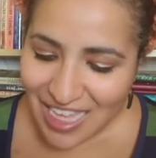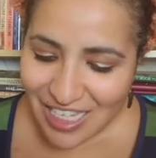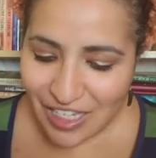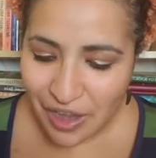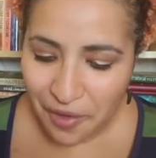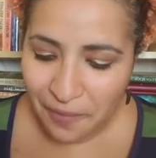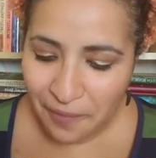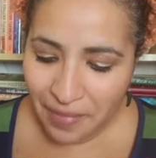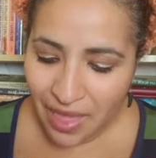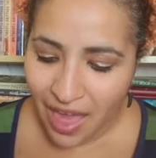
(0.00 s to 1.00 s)
so,
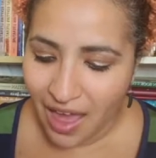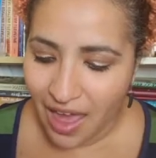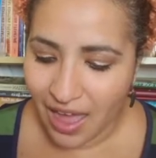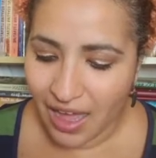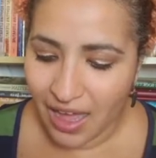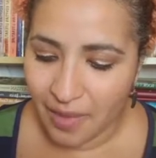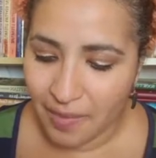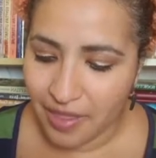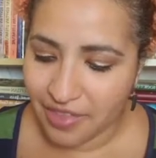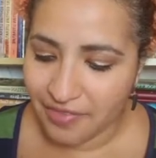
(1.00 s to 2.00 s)

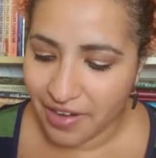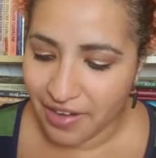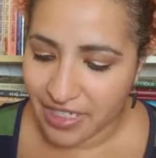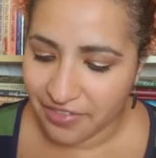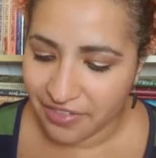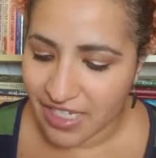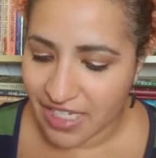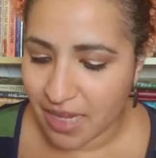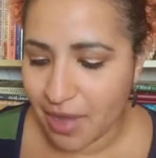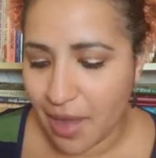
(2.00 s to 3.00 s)
um, the very different
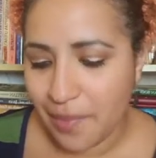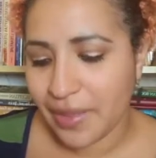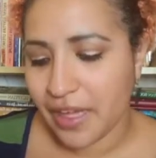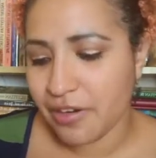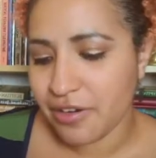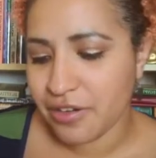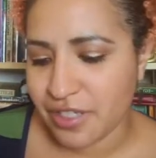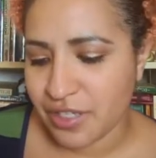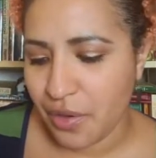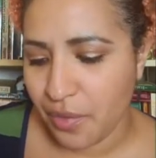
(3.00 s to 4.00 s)
schema
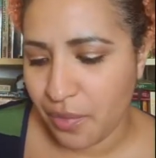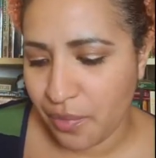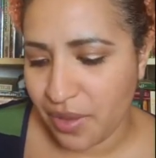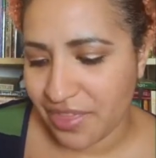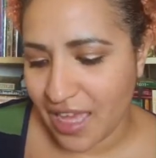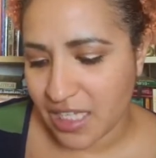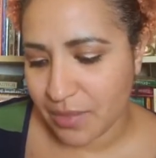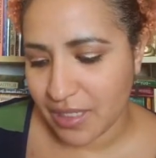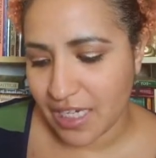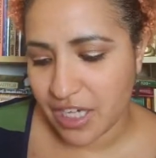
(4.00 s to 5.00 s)
appears with the
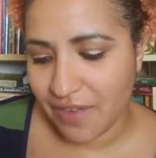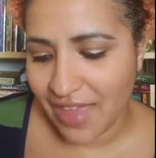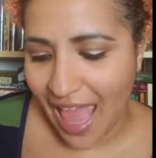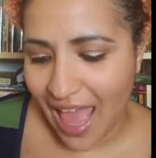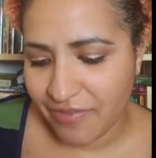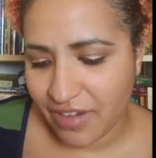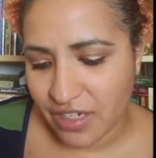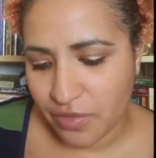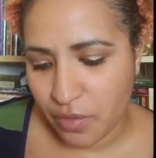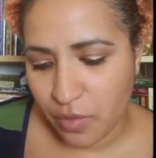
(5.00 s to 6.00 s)
explanation of the advent
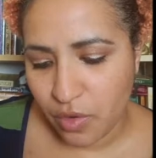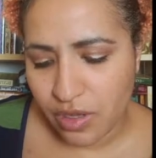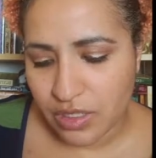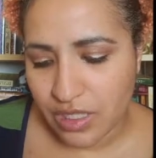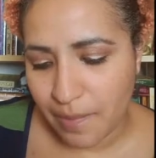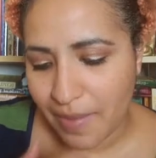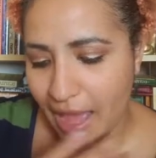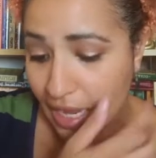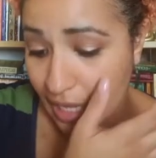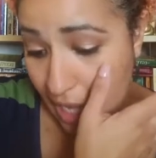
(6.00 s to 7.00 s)
of the world
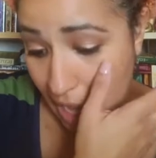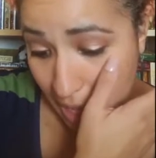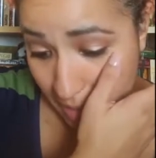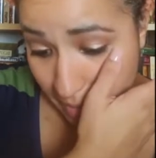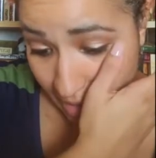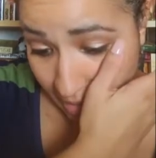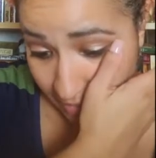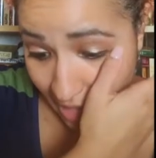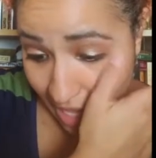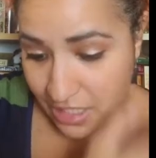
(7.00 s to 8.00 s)
by uh, Kemetic
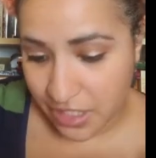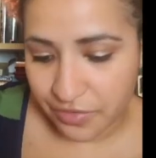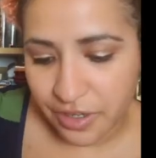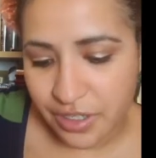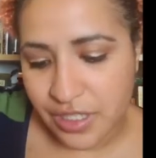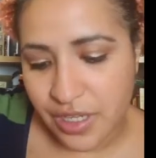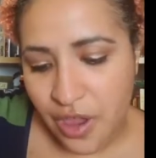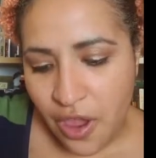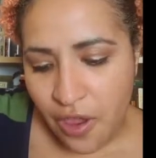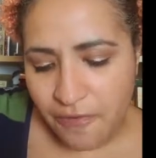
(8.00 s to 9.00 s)
philosophers.
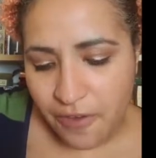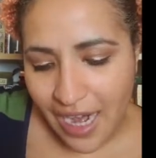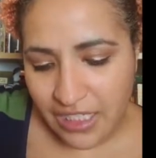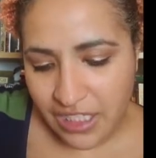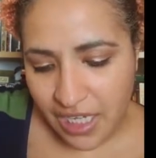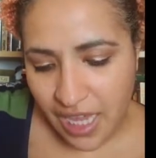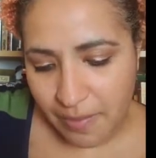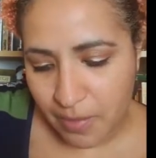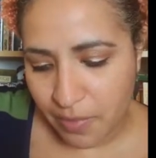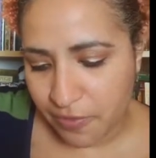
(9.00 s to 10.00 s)
For ancient
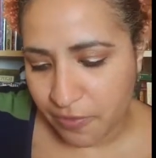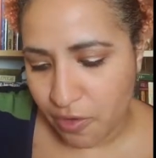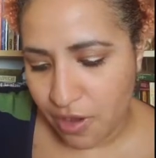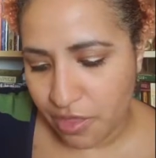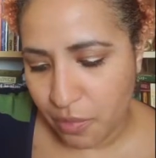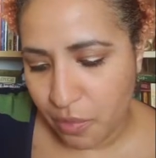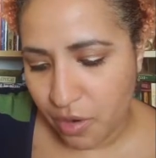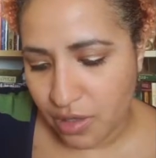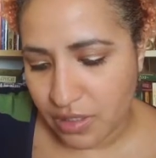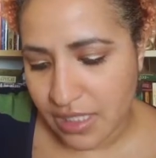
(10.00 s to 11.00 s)
Kemet, before the
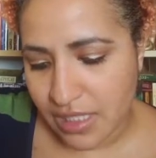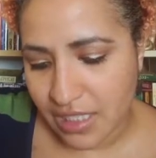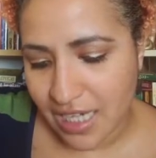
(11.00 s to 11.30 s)
world, such